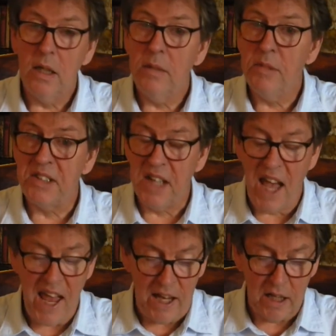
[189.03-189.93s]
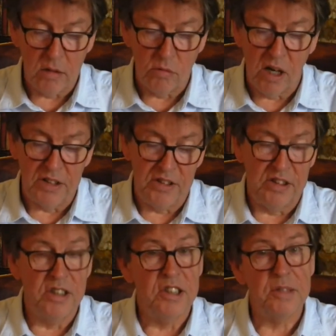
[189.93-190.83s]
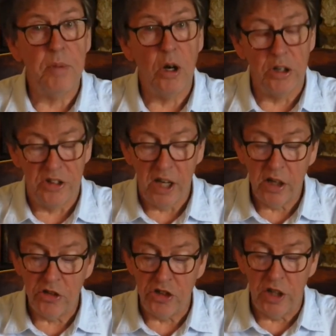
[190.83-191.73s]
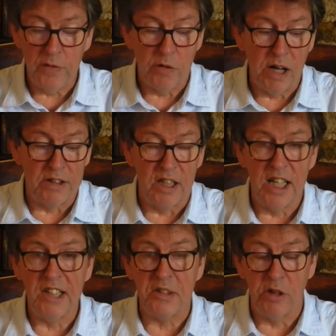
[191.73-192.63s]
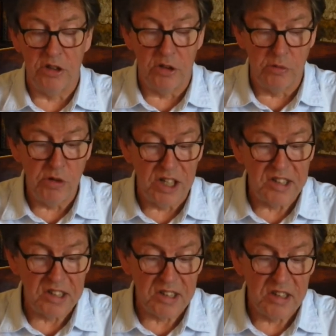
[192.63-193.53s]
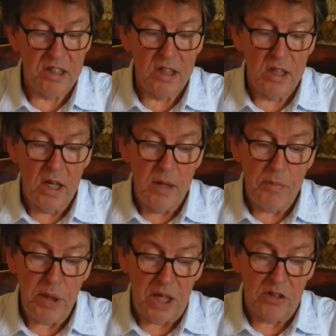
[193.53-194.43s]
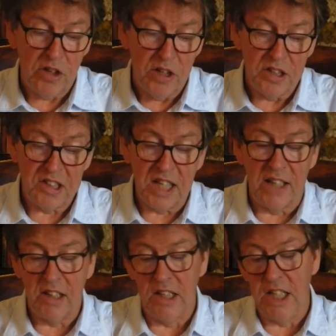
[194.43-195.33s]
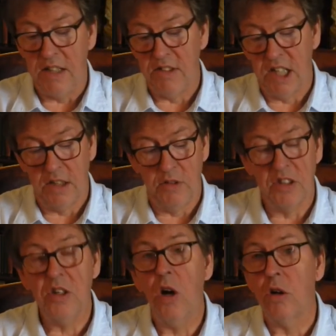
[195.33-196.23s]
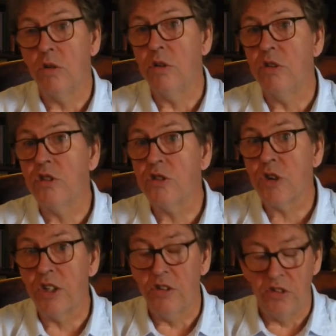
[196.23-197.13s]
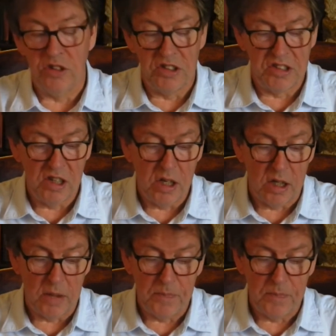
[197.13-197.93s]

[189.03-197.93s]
Mr. Egg, winding his pocket handkerchief around a lacerated wrist, picked the scattered leaves out of his collar and straightened his tie.